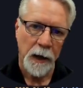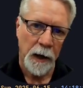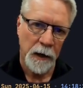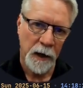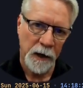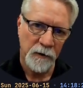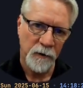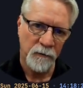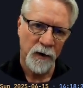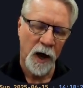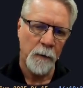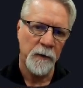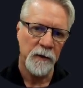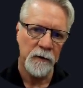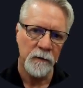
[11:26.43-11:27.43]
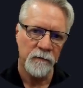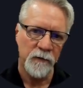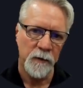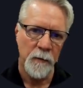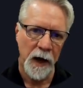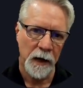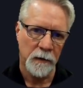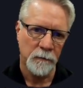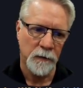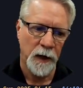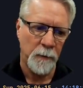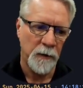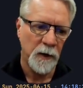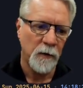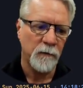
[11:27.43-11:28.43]
I'd like your comments and feedback.
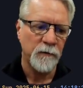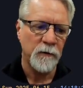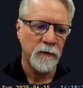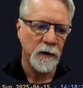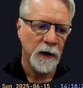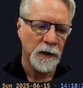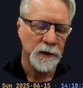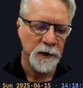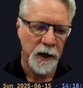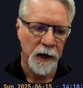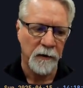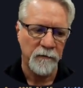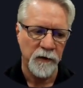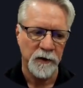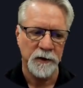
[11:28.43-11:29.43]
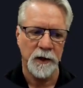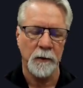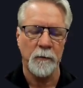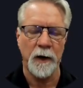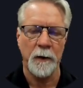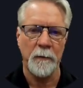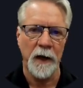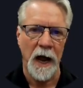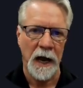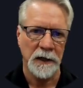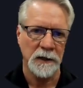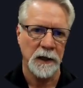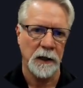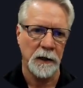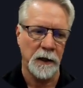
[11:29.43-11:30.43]
Let me know if you think I should add a feature that when I'm
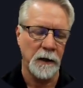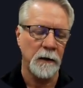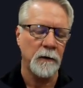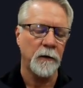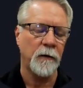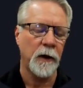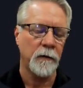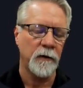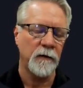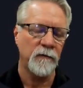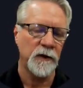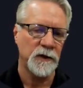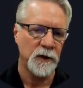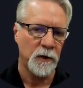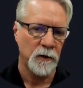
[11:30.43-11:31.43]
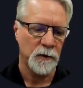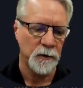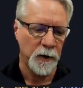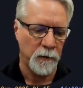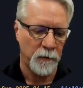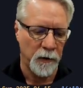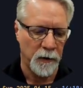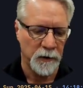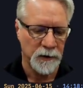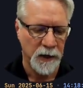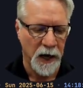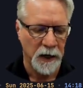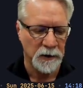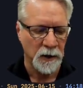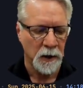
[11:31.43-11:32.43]
actually cleaning the directory, if I should also get rid of the
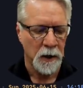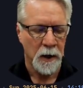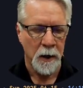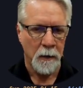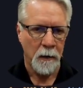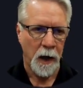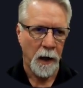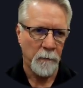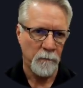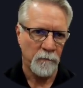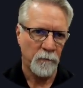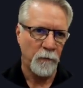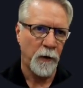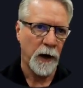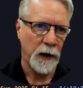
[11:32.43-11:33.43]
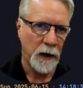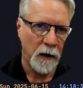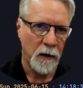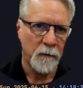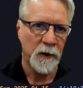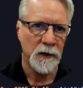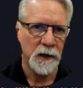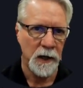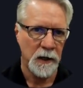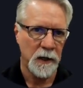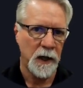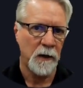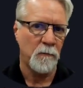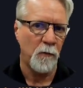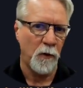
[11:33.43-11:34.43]
stash. Right now I've been taking
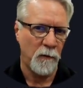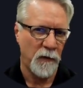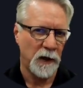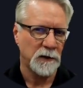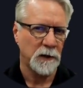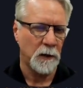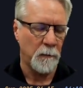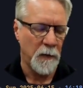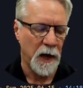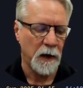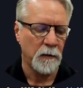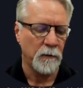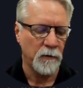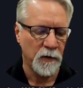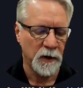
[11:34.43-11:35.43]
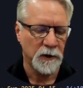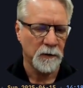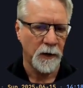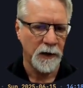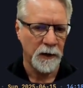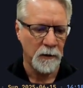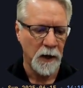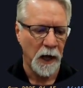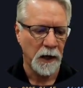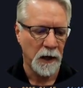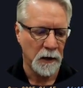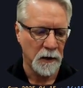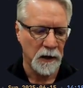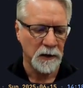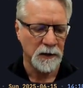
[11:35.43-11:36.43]
that more, that's on a manual thing, so I
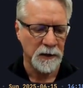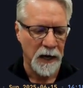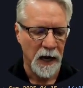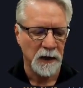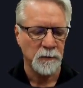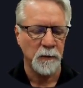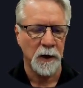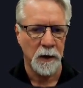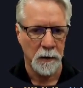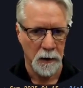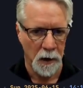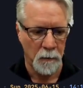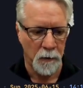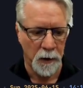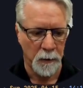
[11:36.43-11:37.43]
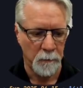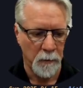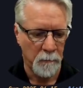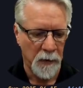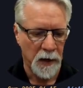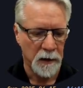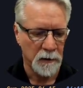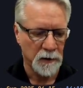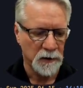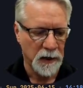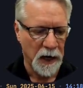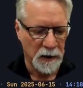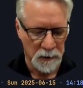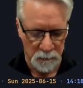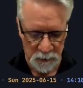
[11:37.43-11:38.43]
get things stashed, but I want to manually
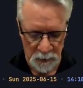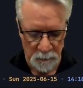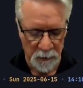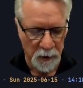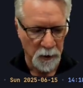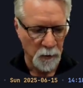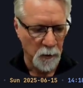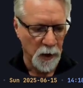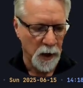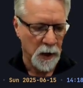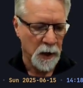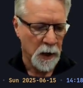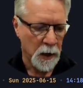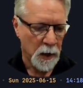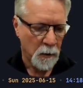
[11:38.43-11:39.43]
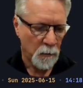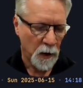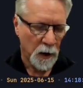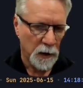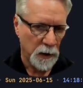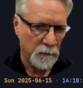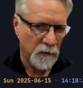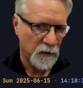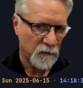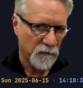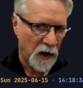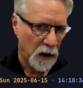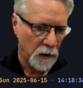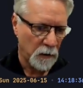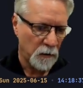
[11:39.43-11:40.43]
stash them. So I'm going to we're going to leave this
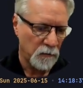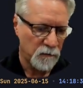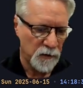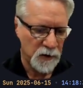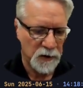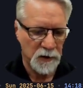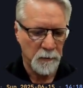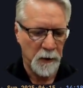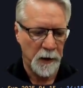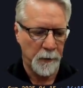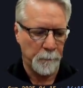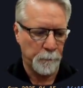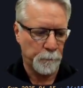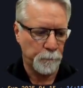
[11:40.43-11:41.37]
file alone for just a minute.